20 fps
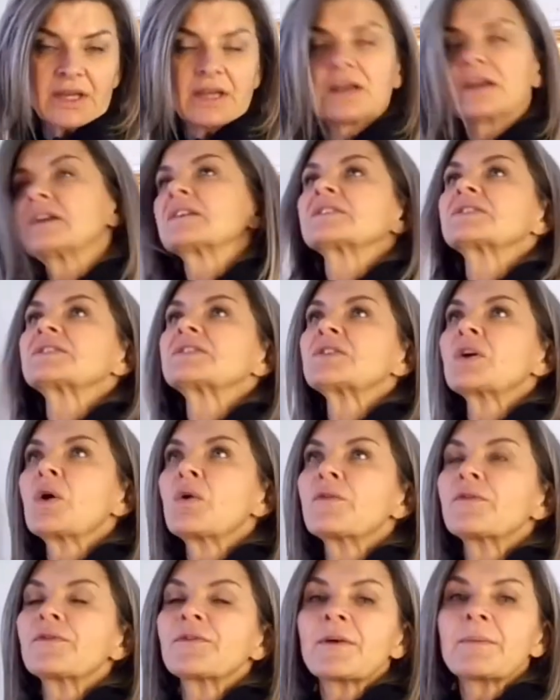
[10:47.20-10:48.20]
So
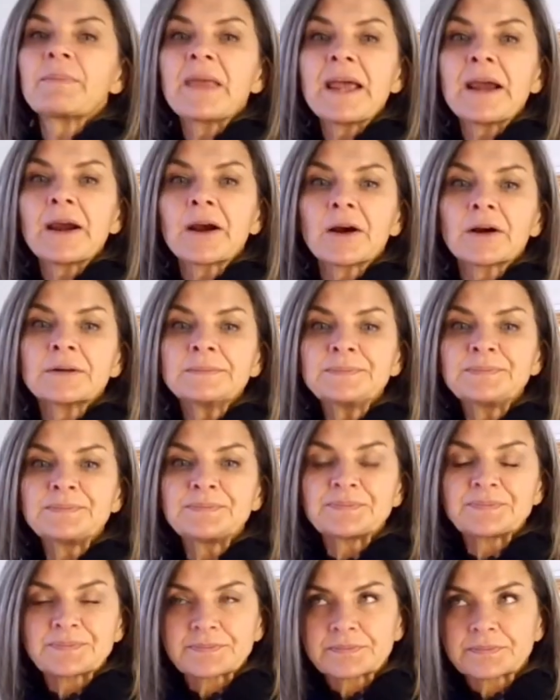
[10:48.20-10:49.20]
from there,
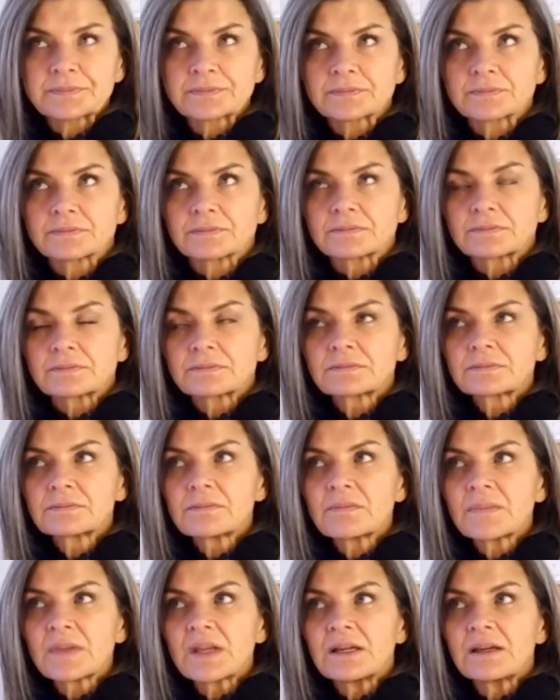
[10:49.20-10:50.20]

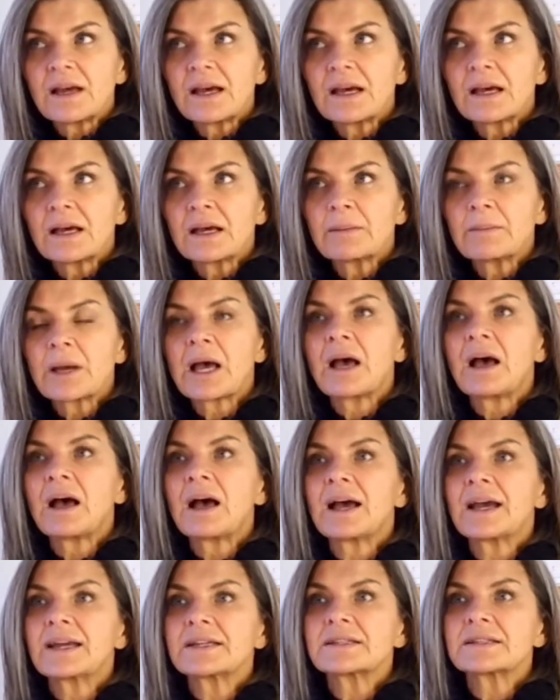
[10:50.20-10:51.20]

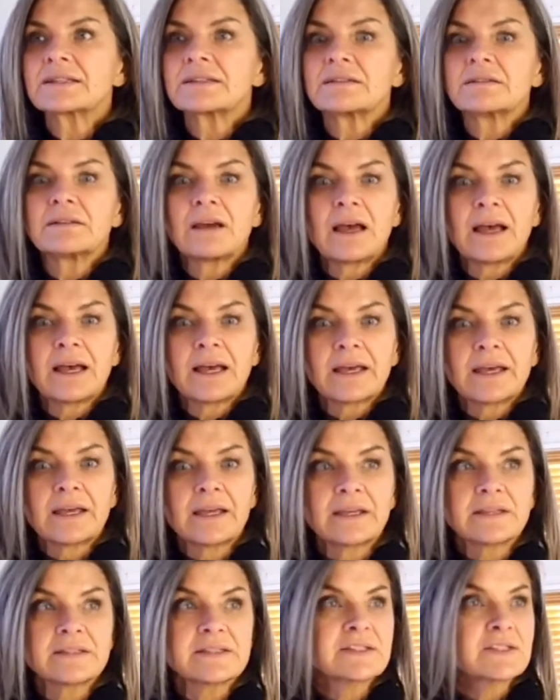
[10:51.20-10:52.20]

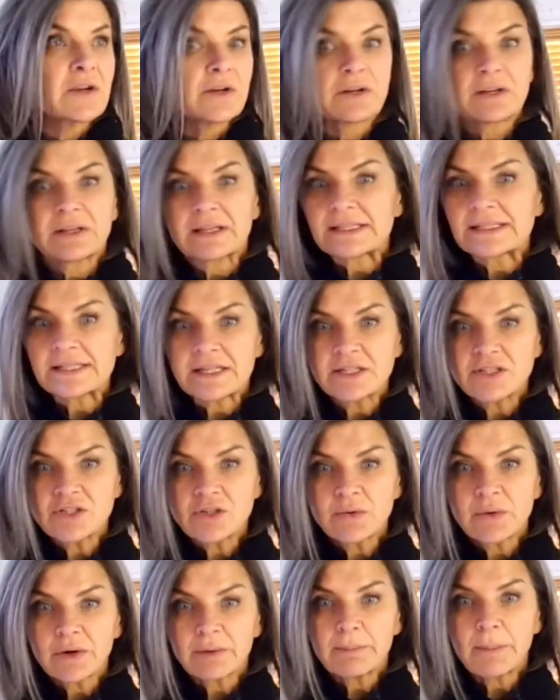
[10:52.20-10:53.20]
I started listening to
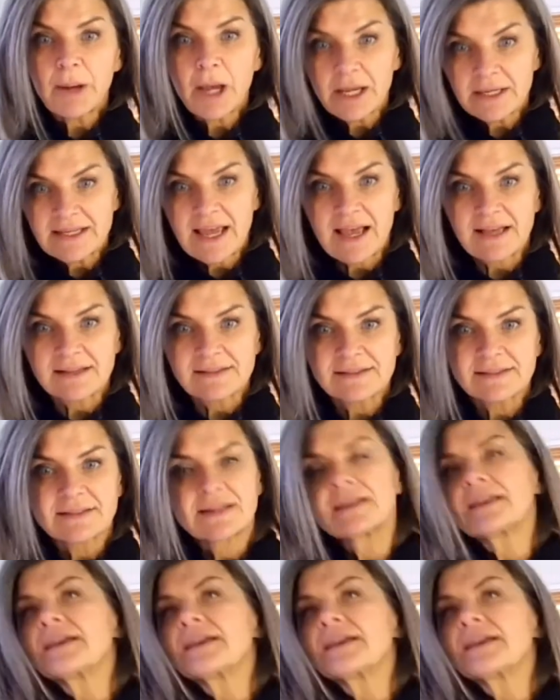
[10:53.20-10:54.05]
her podcast.